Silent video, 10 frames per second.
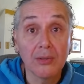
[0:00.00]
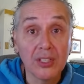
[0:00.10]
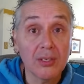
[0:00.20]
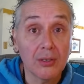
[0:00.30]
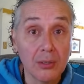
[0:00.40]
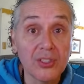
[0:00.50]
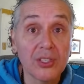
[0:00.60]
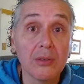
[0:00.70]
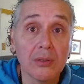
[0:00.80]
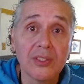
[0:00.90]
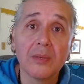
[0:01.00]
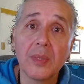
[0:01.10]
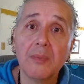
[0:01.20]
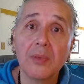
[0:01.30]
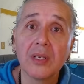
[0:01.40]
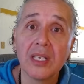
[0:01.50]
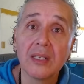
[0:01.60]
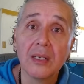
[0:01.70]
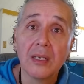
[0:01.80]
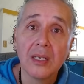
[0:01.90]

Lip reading: this earth school, so people can